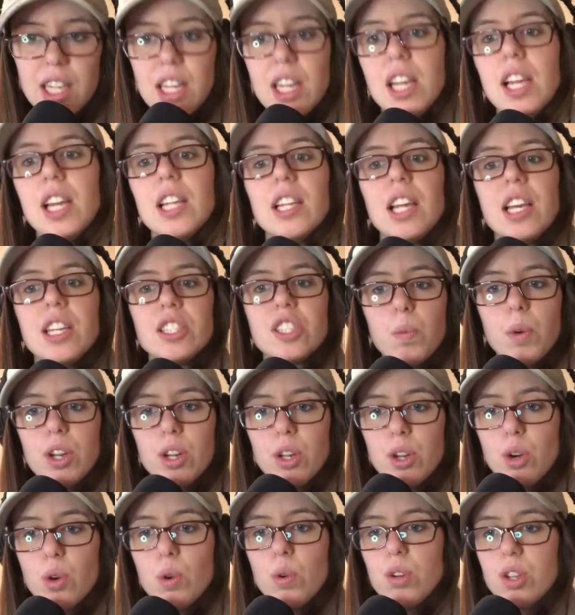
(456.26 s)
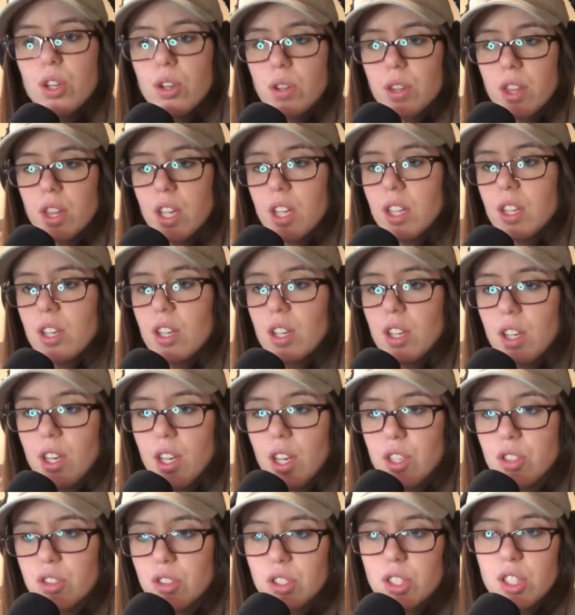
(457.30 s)
They say, Who do you think is
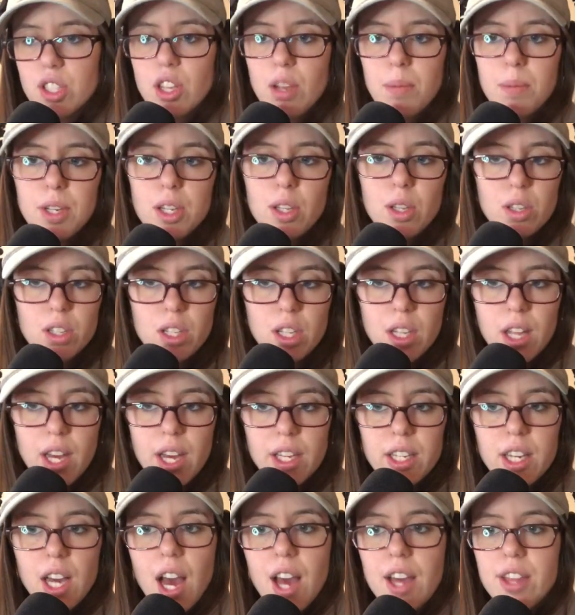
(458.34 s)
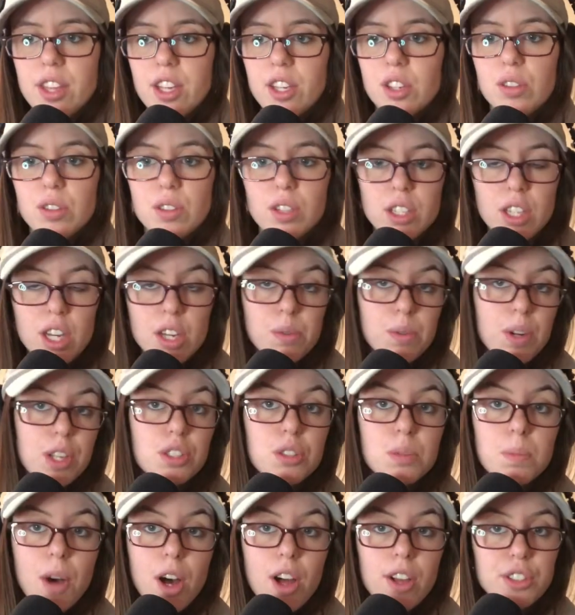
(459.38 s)
your celebrity look-alike? I think you look like Rachel
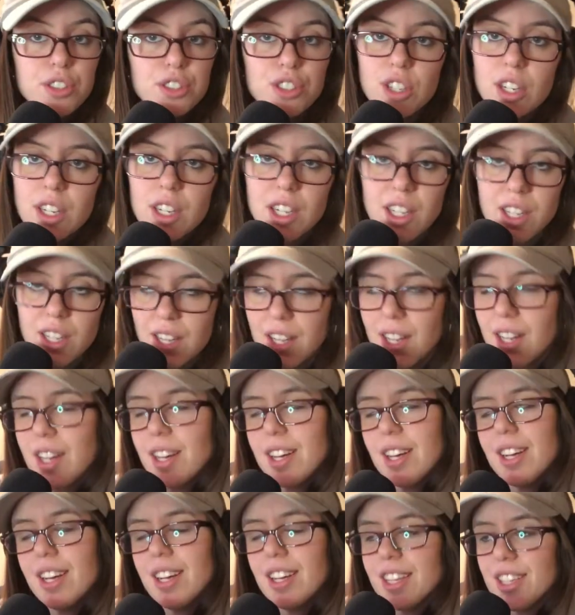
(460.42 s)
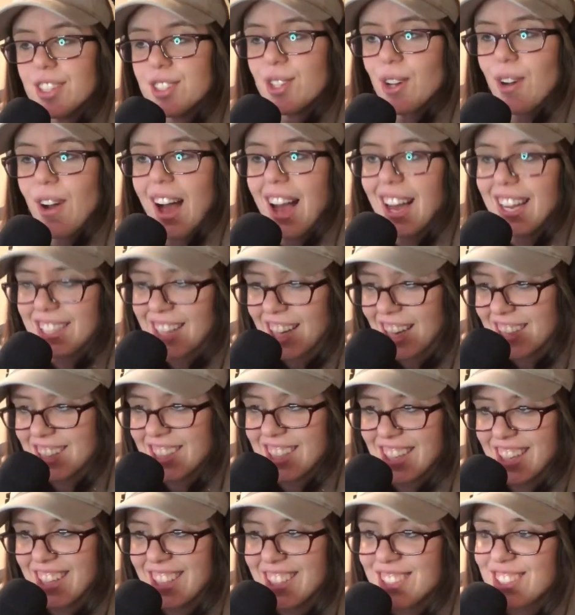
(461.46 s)
Bollinger. So I get
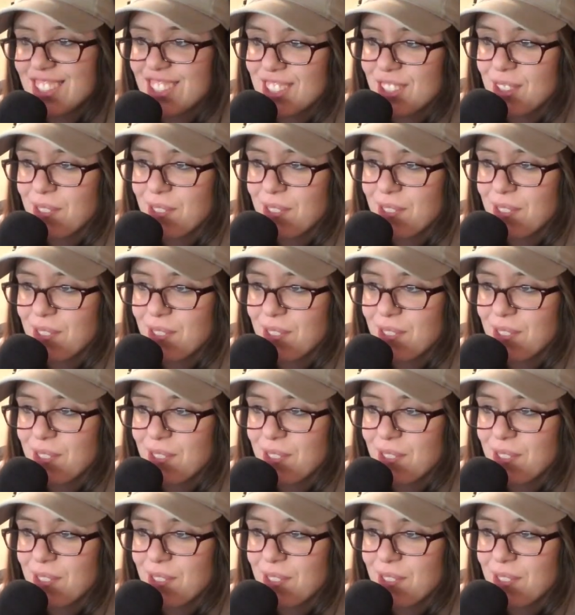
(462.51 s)
this